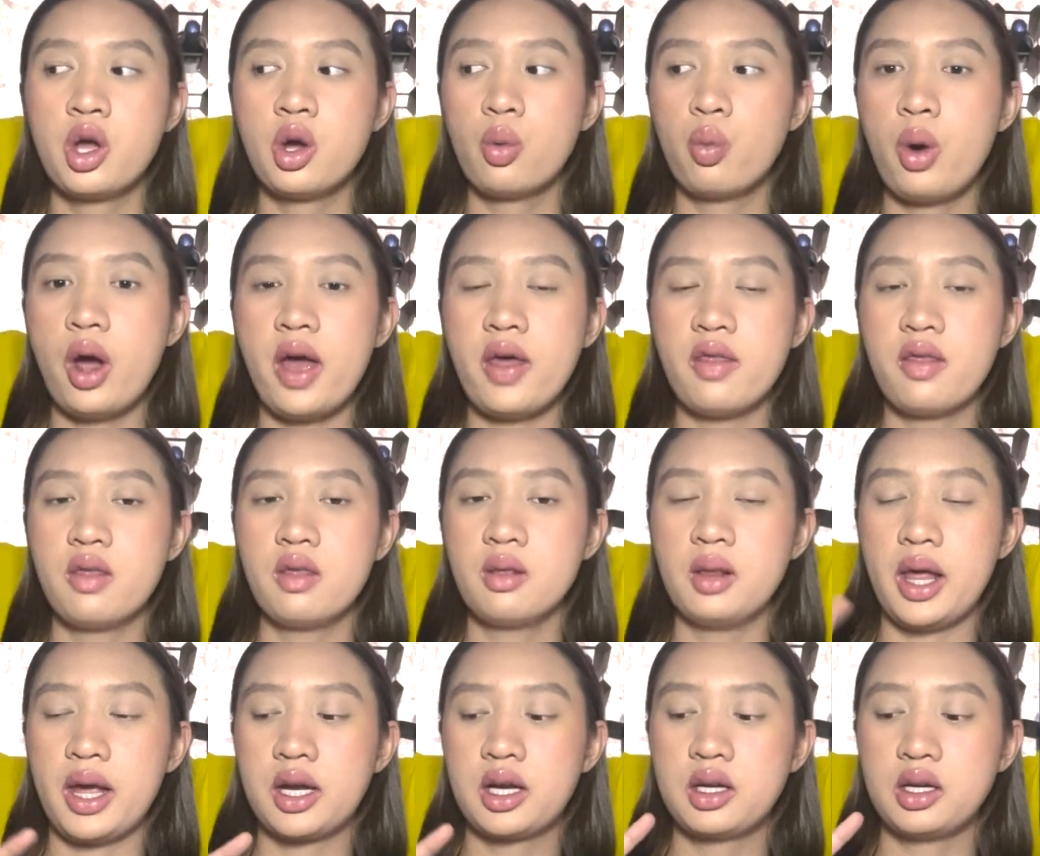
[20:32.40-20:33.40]
where
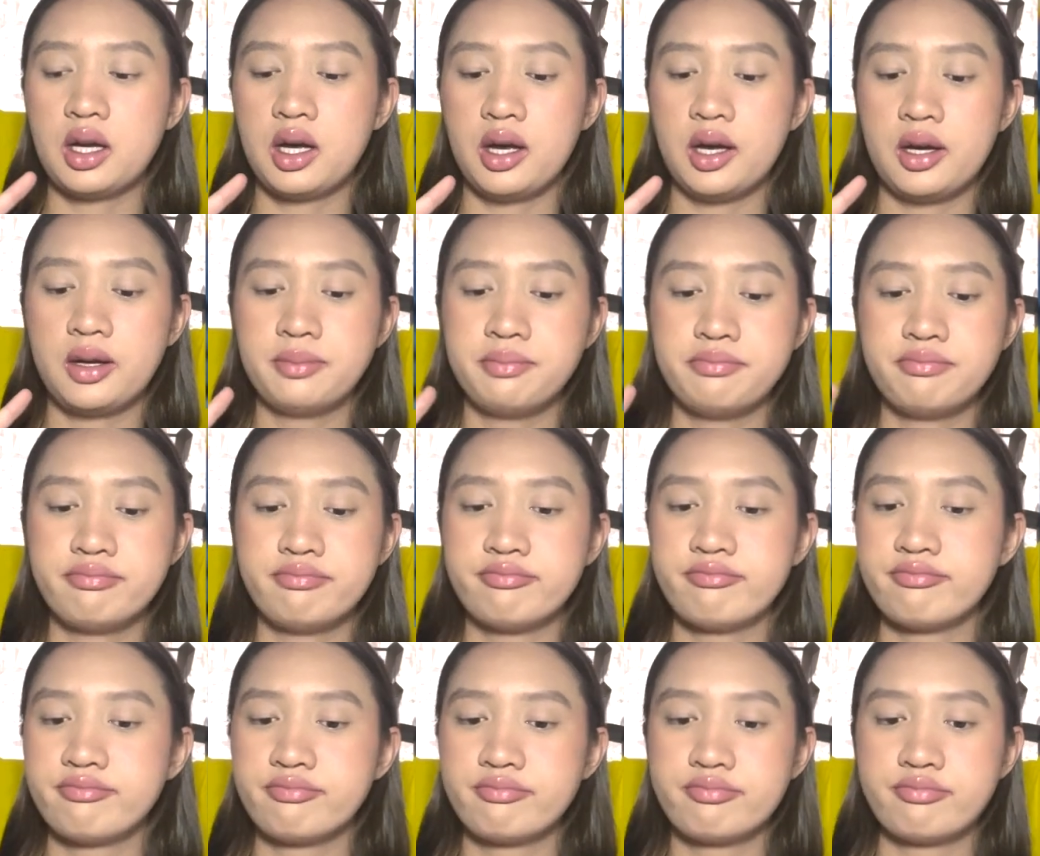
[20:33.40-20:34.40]
like
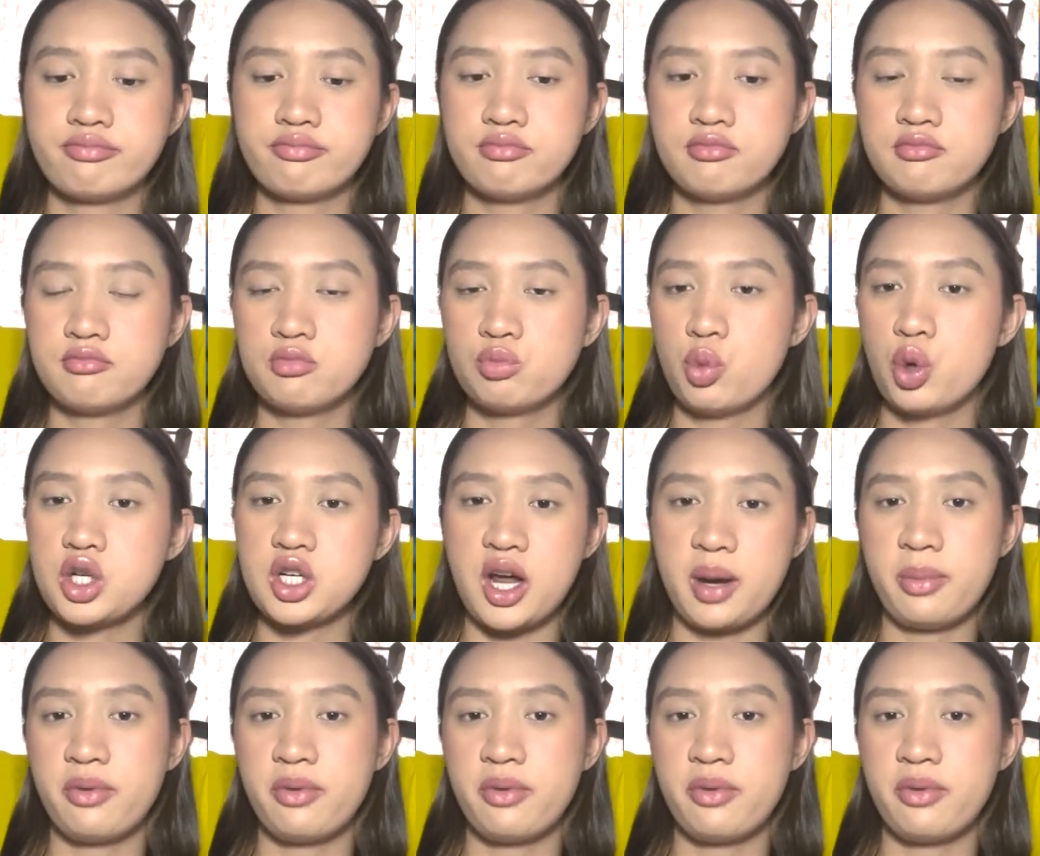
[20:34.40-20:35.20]
what type